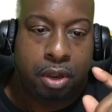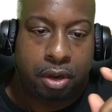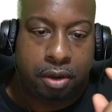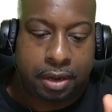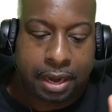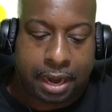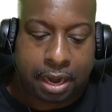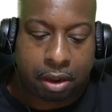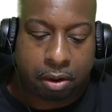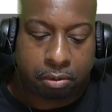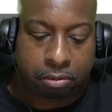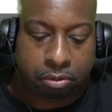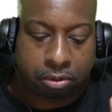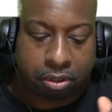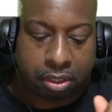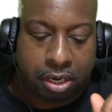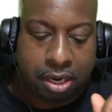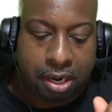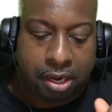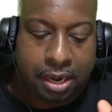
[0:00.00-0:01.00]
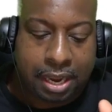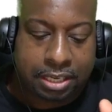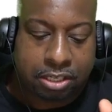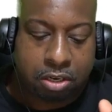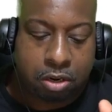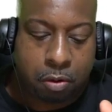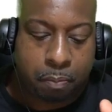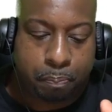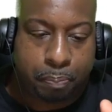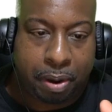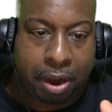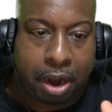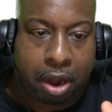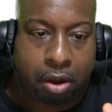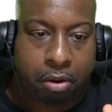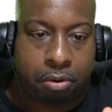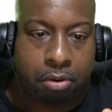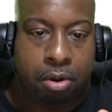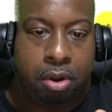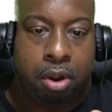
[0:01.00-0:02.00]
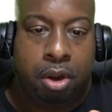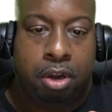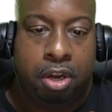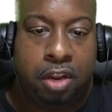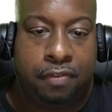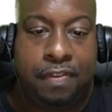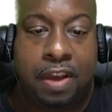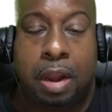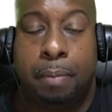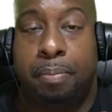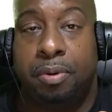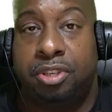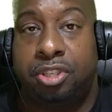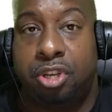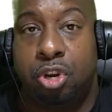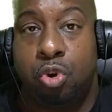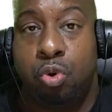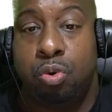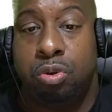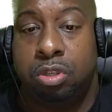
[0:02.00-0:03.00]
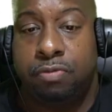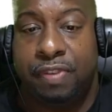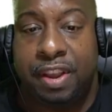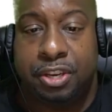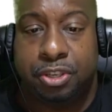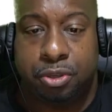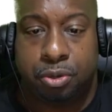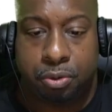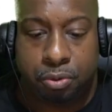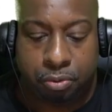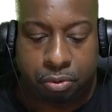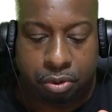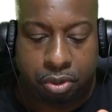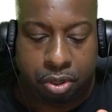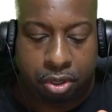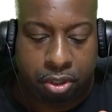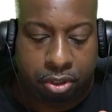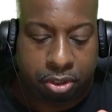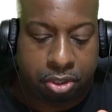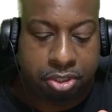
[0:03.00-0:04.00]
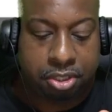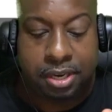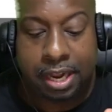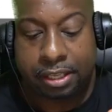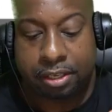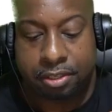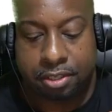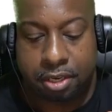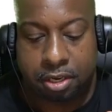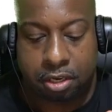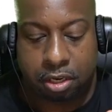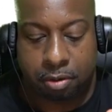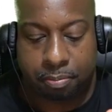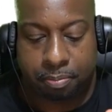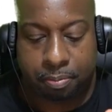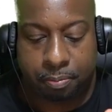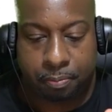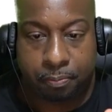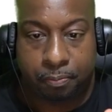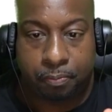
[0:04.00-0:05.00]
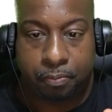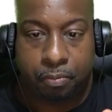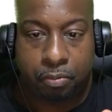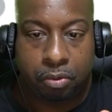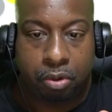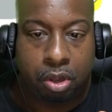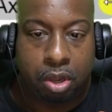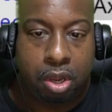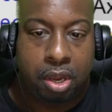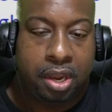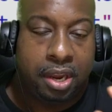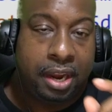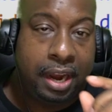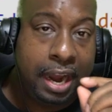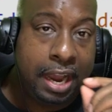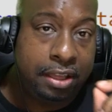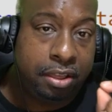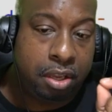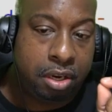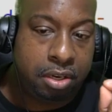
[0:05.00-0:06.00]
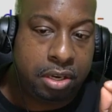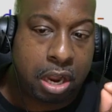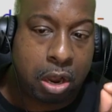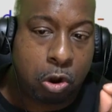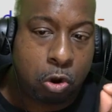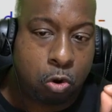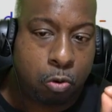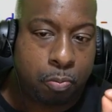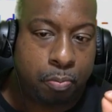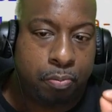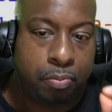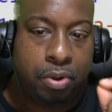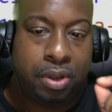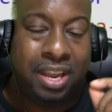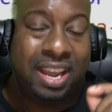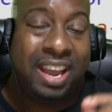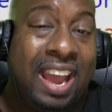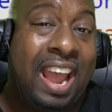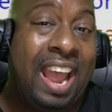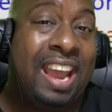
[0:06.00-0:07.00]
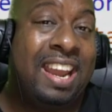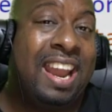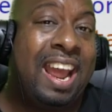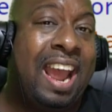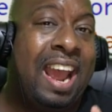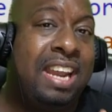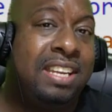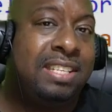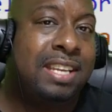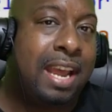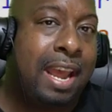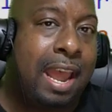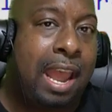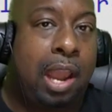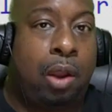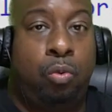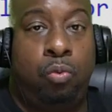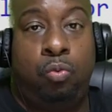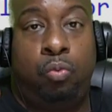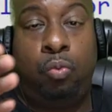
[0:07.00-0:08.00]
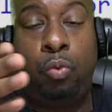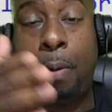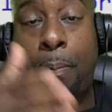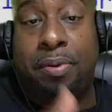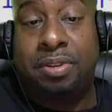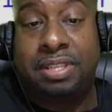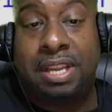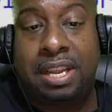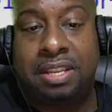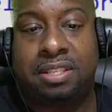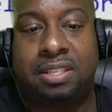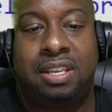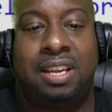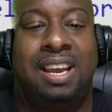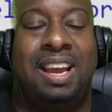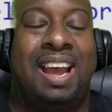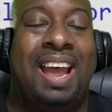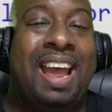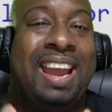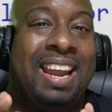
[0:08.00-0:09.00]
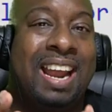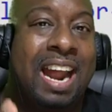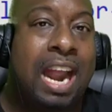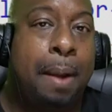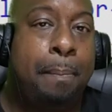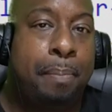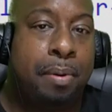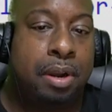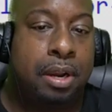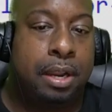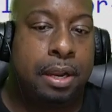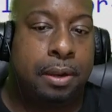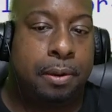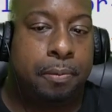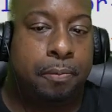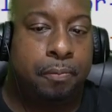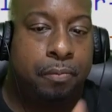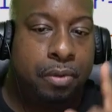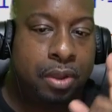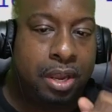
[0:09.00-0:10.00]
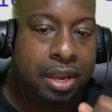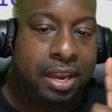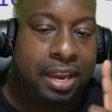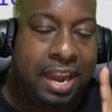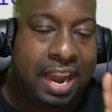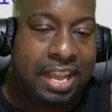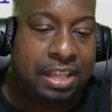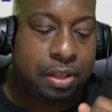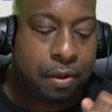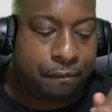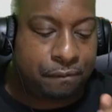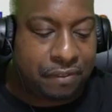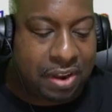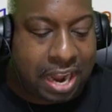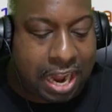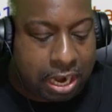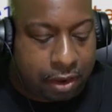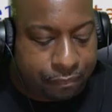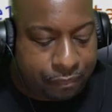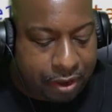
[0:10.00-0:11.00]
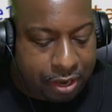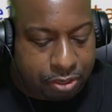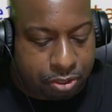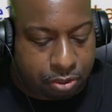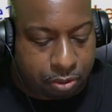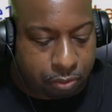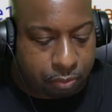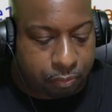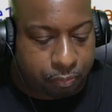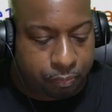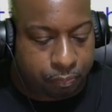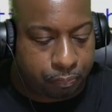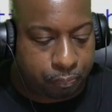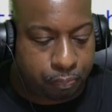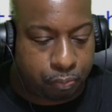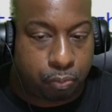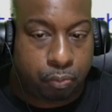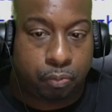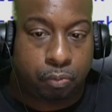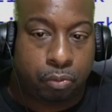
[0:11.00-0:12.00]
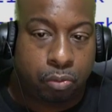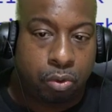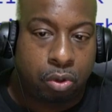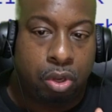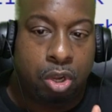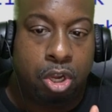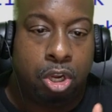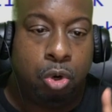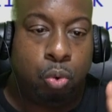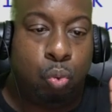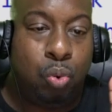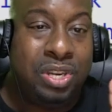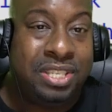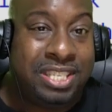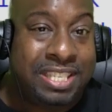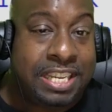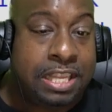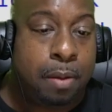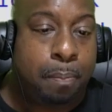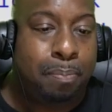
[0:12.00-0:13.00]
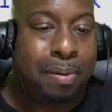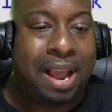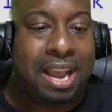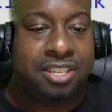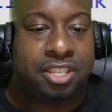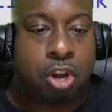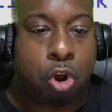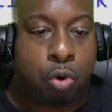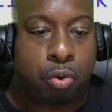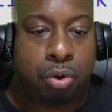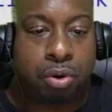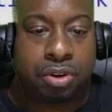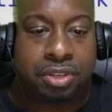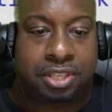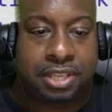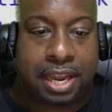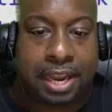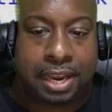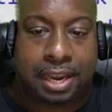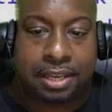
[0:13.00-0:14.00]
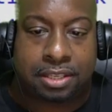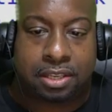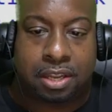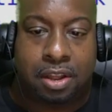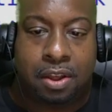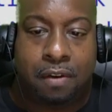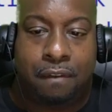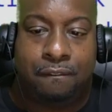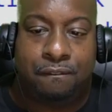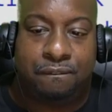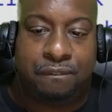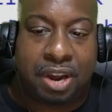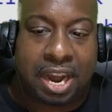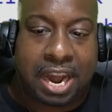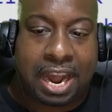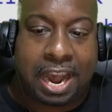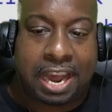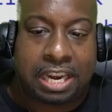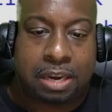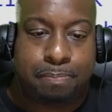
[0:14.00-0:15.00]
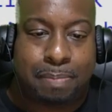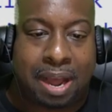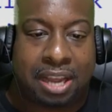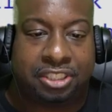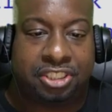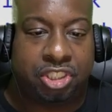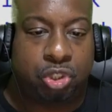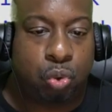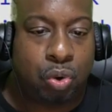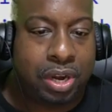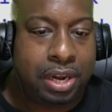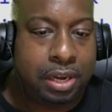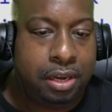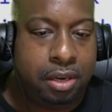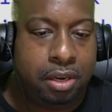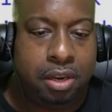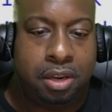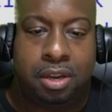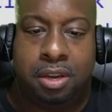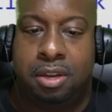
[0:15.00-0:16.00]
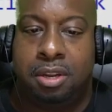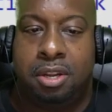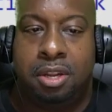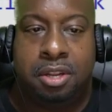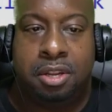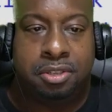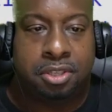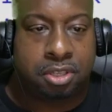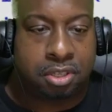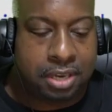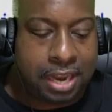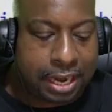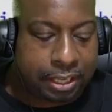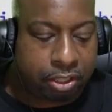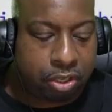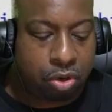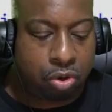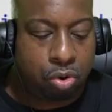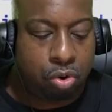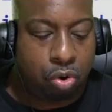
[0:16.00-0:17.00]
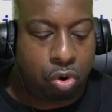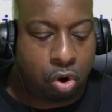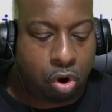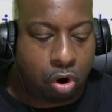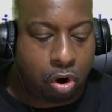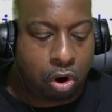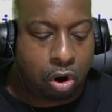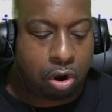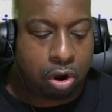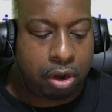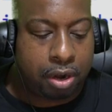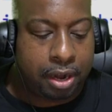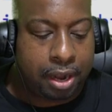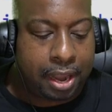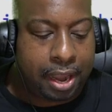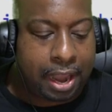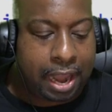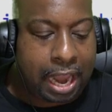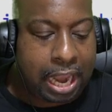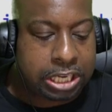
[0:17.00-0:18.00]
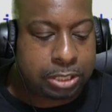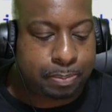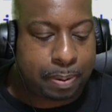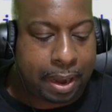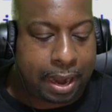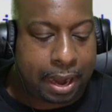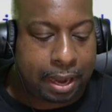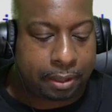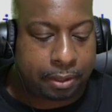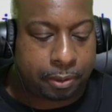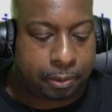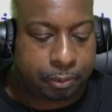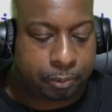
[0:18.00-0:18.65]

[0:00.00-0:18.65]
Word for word: Now, let's compare Developer Tools feature to Selectors Hub. In the DOM, an A tag represents a hyperlink. In the find feature, we see the placeholder says find by string, selector, or XPath.